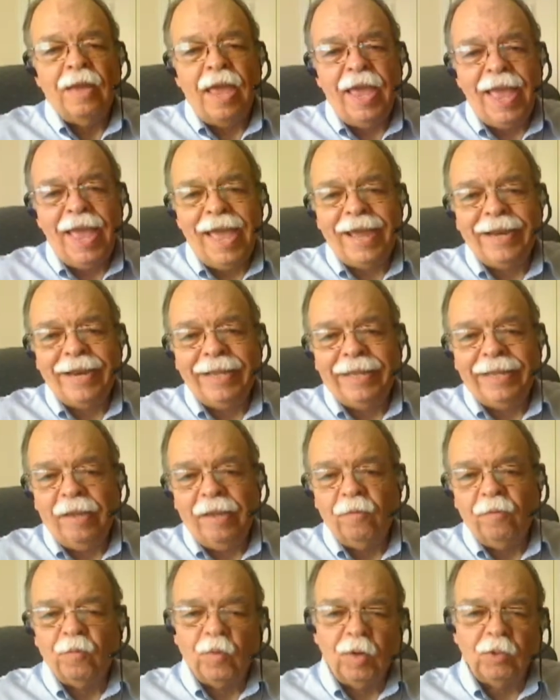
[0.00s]
adding
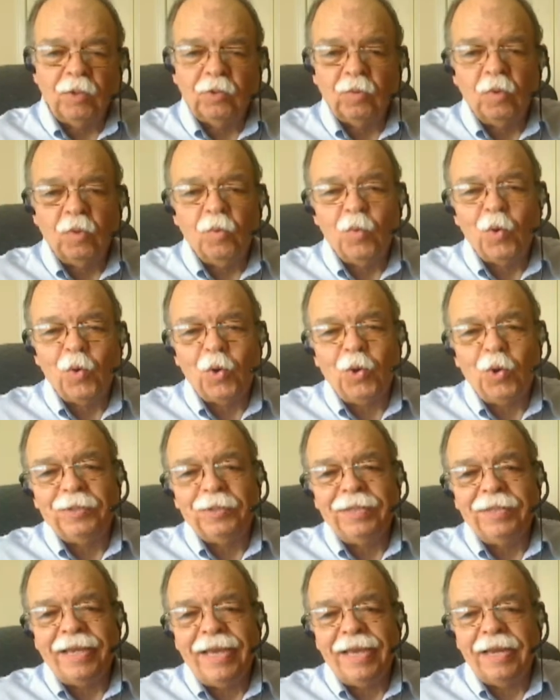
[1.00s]
a virtual
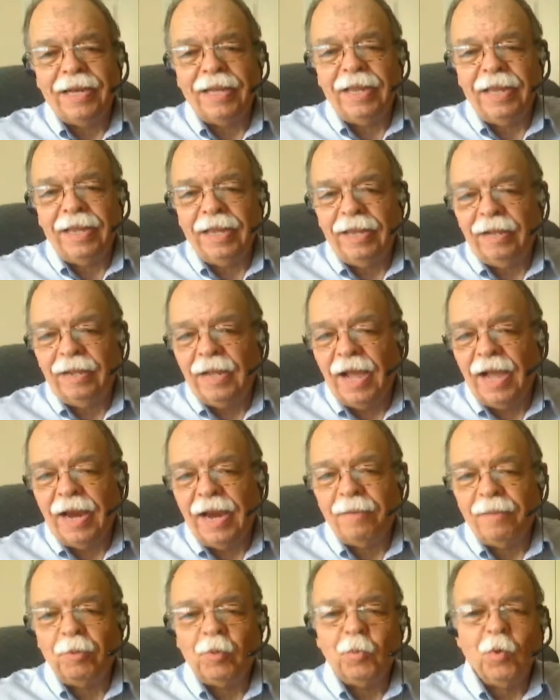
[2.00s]
world and a
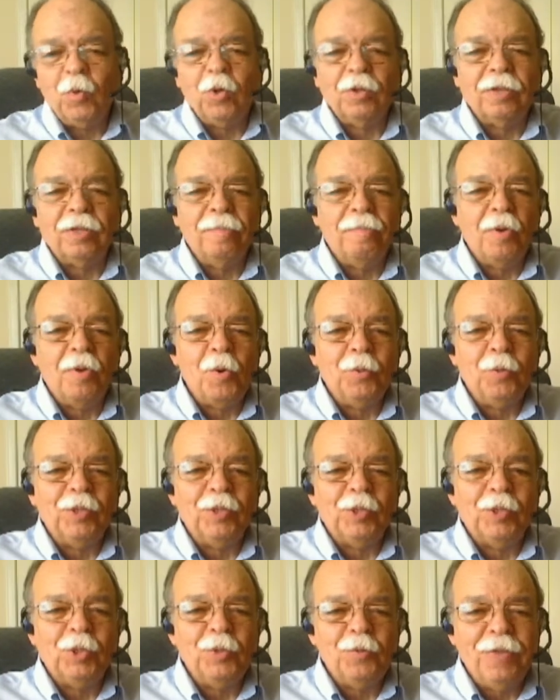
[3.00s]
hybrid world
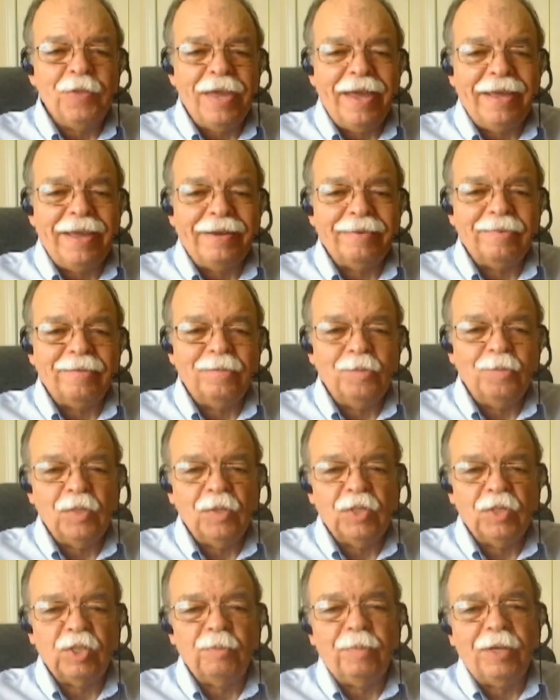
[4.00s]
component to that
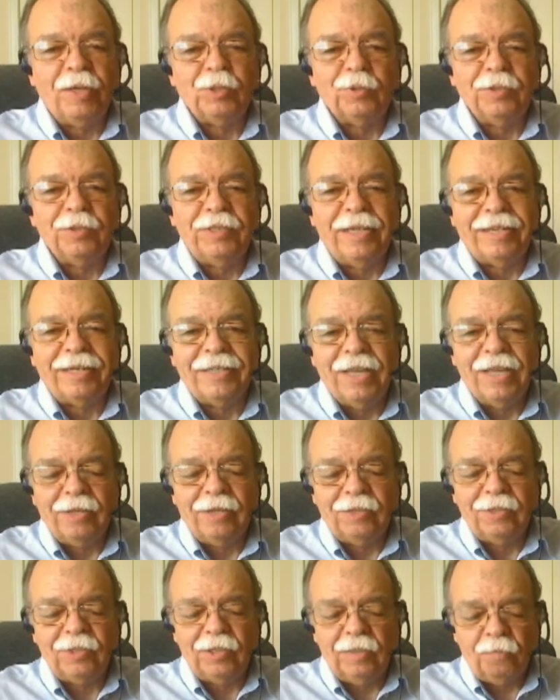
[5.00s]
with special
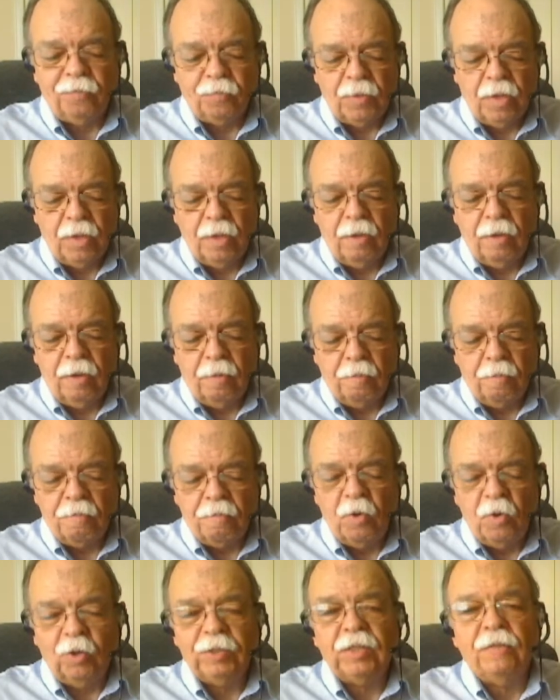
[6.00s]
technology,
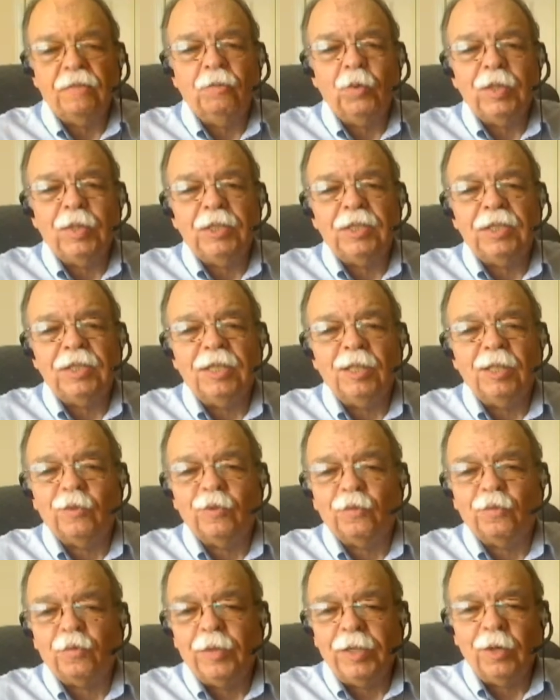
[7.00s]
most of which
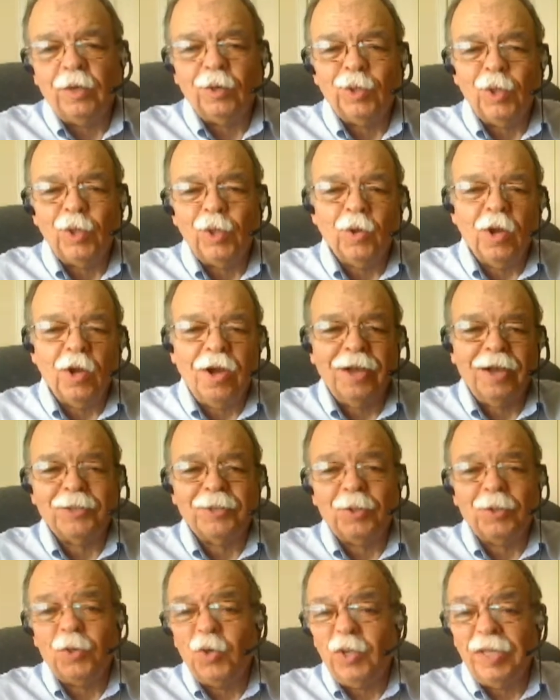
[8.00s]
is free or low
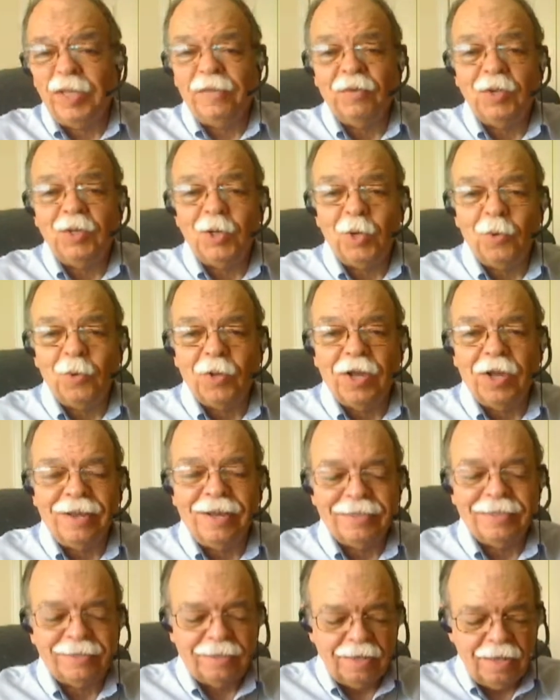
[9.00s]
cost or no, even no
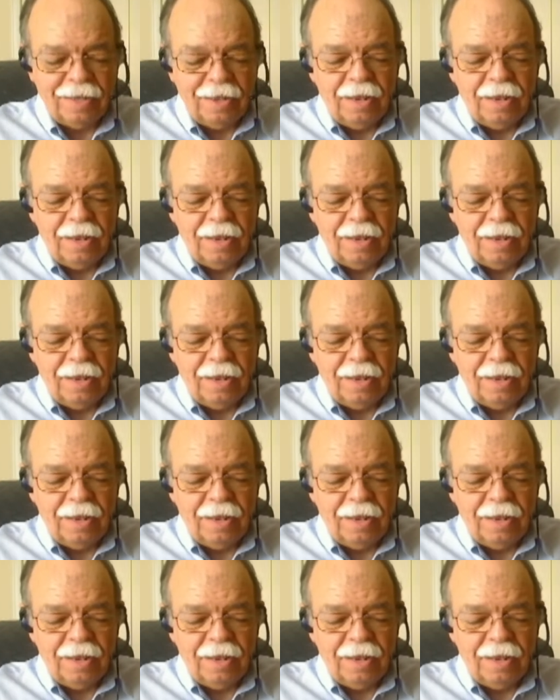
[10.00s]
cost.